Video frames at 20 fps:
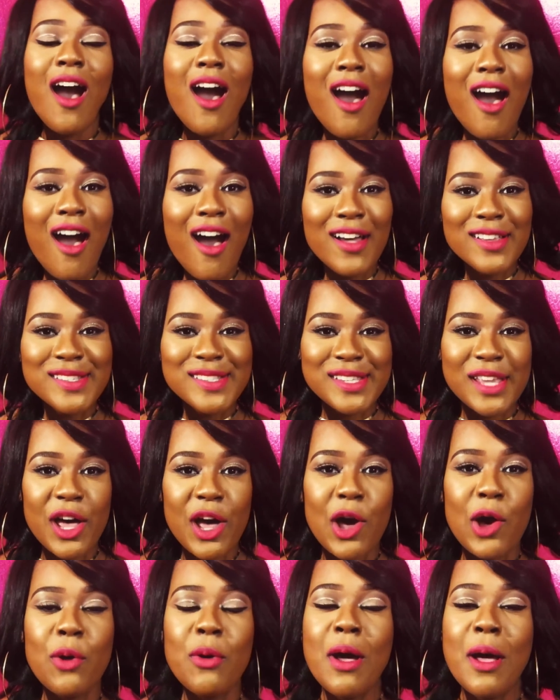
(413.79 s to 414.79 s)

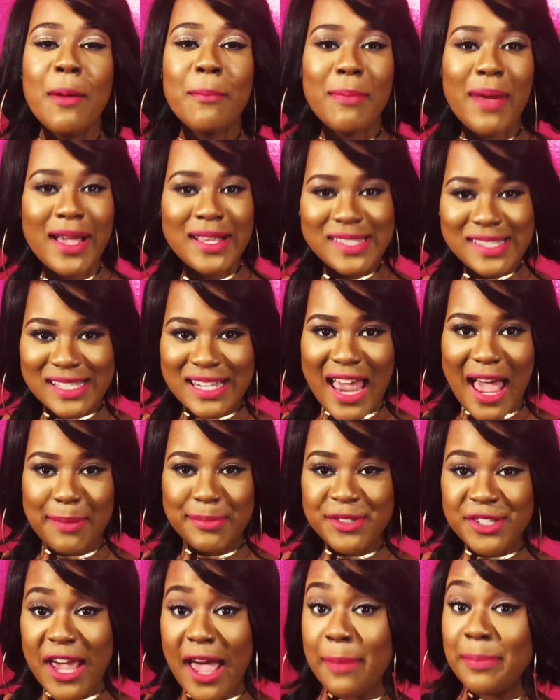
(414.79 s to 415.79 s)
Also, my
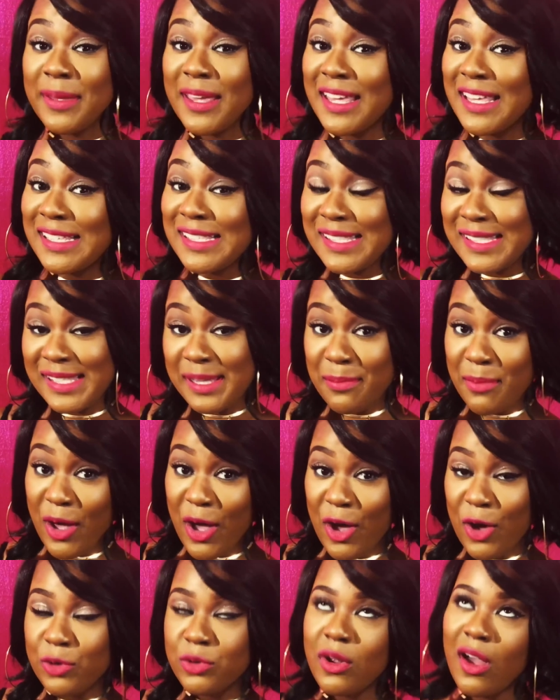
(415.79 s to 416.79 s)
Snapchat is
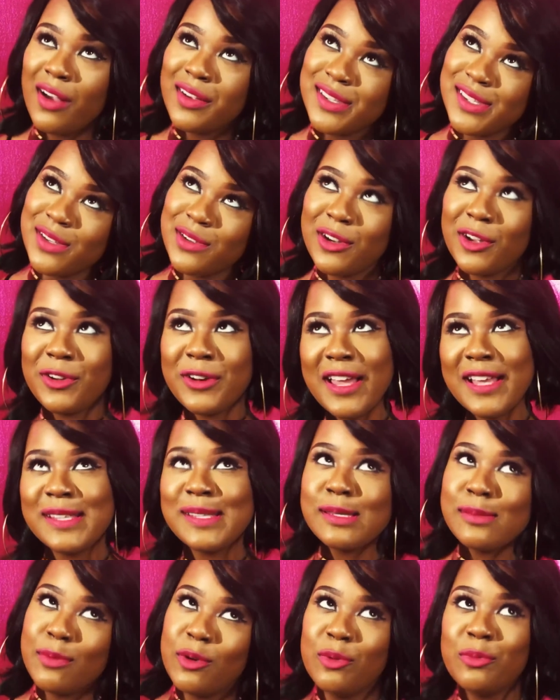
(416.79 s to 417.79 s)
Simone, also known as
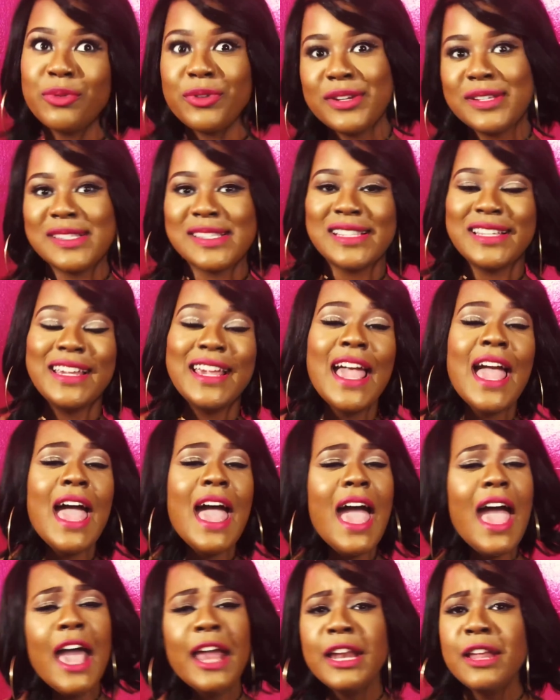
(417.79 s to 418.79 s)
Simone Priestley.
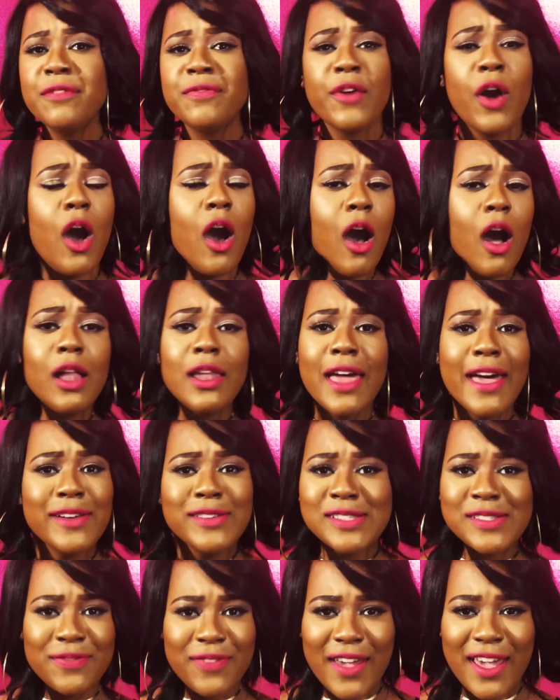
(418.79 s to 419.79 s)
And if all
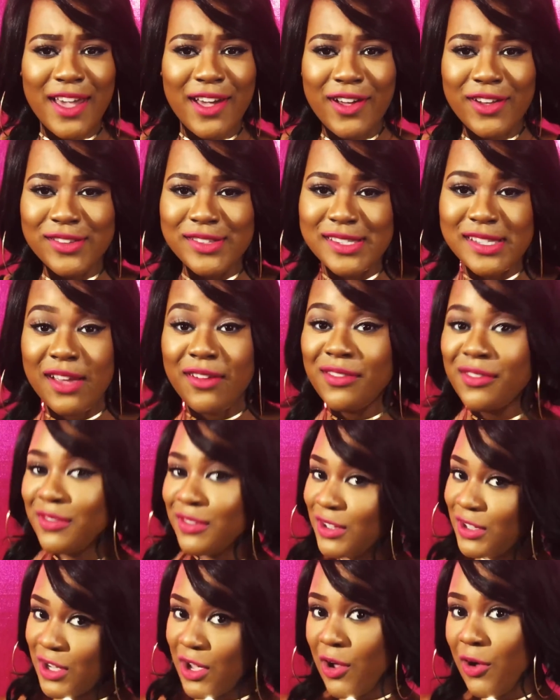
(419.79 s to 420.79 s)
else fails,
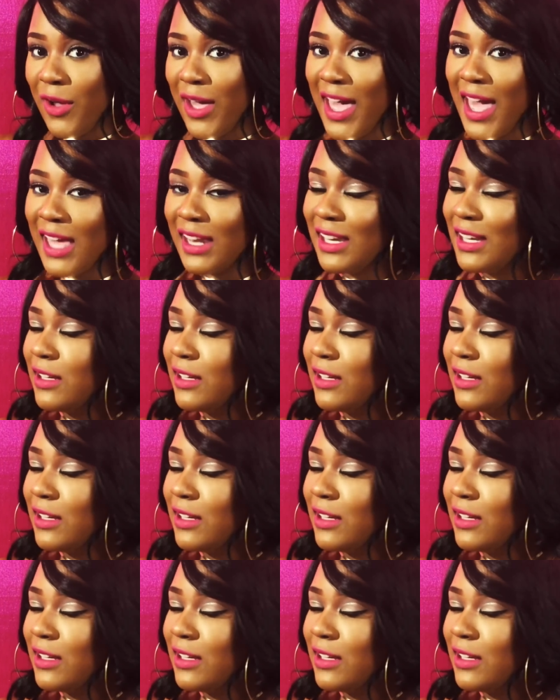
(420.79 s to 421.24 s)
go ahead